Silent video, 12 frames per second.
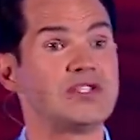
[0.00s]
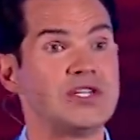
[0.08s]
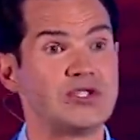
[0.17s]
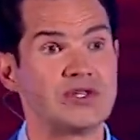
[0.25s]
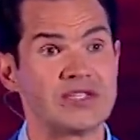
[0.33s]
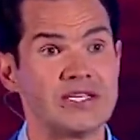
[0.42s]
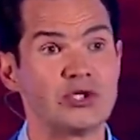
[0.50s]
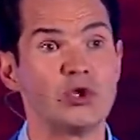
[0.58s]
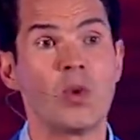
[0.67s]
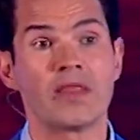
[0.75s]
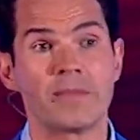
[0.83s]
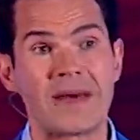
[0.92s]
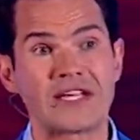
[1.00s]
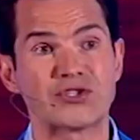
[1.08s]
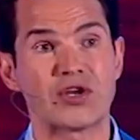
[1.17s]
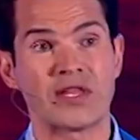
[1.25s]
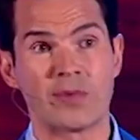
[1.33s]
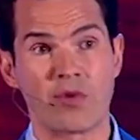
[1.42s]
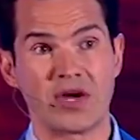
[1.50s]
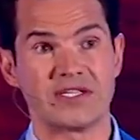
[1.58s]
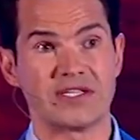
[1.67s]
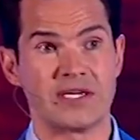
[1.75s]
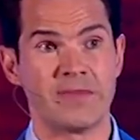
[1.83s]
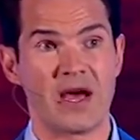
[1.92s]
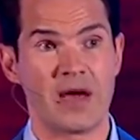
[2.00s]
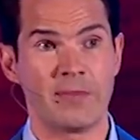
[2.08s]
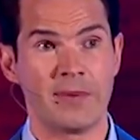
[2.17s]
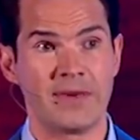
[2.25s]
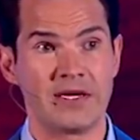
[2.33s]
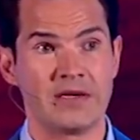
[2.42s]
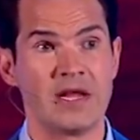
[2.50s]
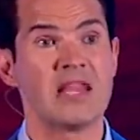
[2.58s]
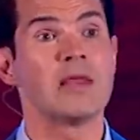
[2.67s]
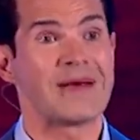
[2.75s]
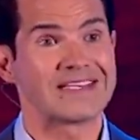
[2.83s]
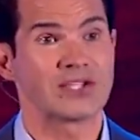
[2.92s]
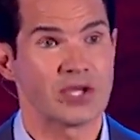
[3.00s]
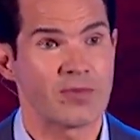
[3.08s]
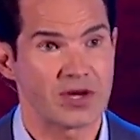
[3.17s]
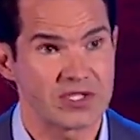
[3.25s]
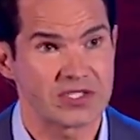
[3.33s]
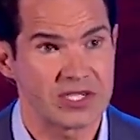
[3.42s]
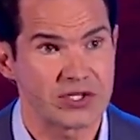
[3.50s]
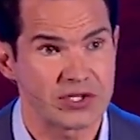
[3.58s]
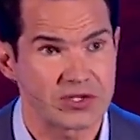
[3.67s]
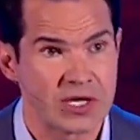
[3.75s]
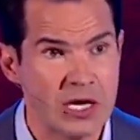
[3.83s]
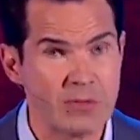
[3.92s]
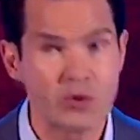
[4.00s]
needs teachers is you are the best and the brightest, in my humble opinion, the best and the brightest teachers.